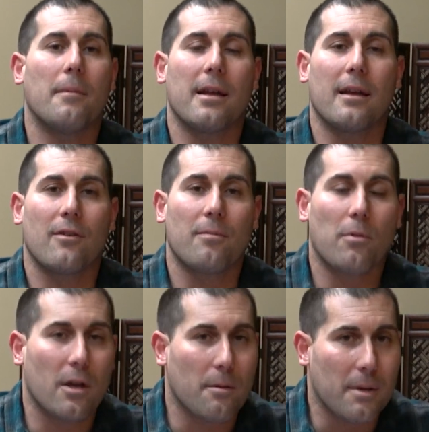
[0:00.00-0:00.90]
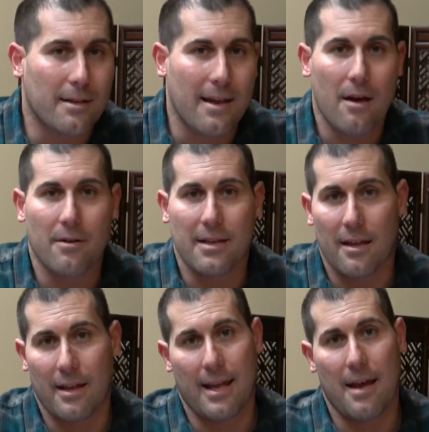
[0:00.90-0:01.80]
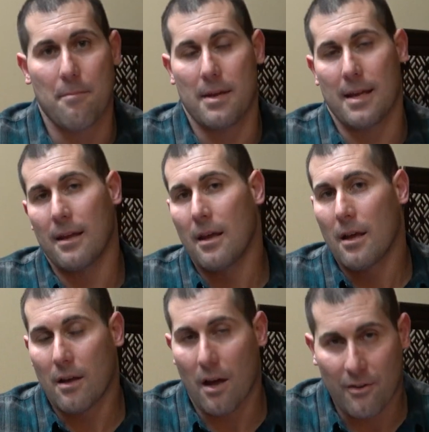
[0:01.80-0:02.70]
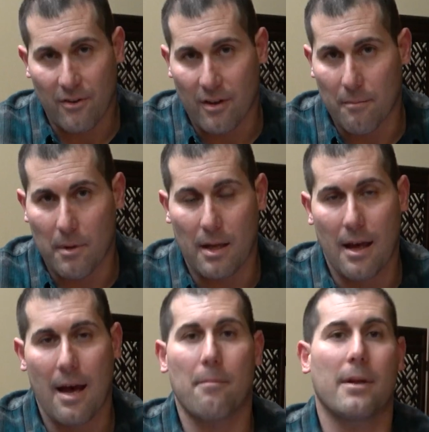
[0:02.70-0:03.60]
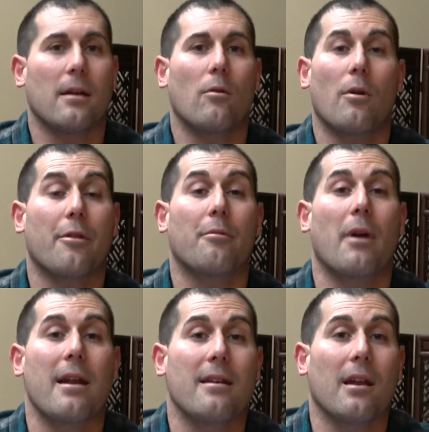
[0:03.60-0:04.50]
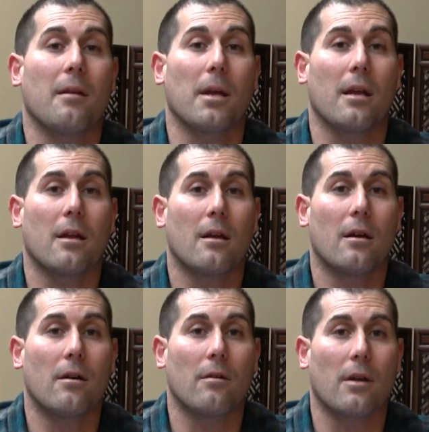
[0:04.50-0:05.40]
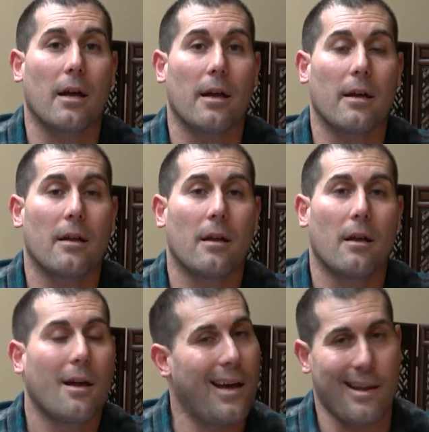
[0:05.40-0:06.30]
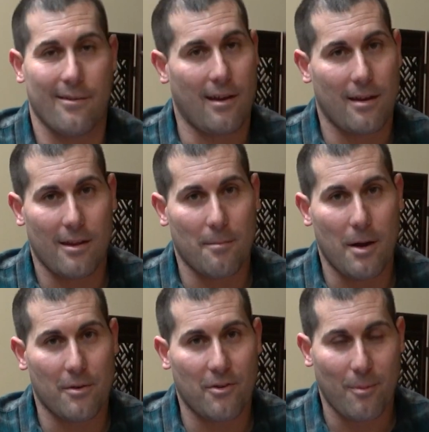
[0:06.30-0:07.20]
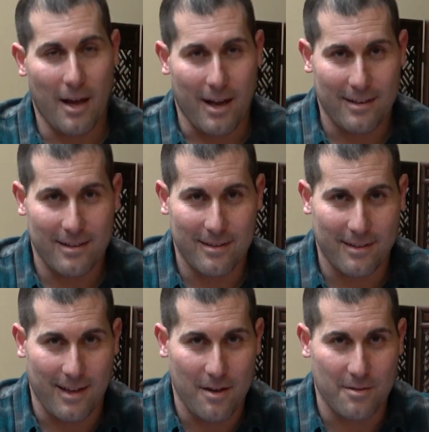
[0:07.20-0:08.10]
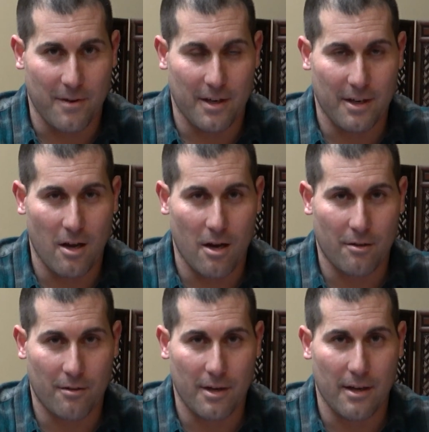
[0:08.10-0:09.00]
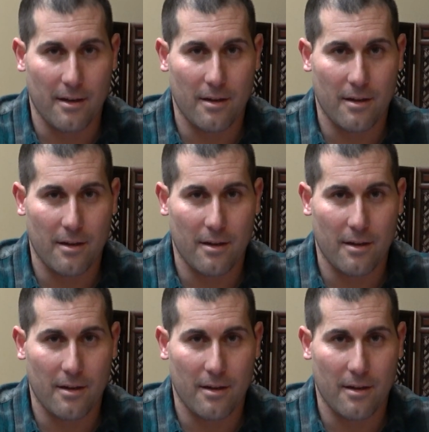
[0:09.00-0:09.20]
is putting me down, yelling at me, cussing at me, or threatening me, okay? I didn't say anything about respect, okay? That's very concrete.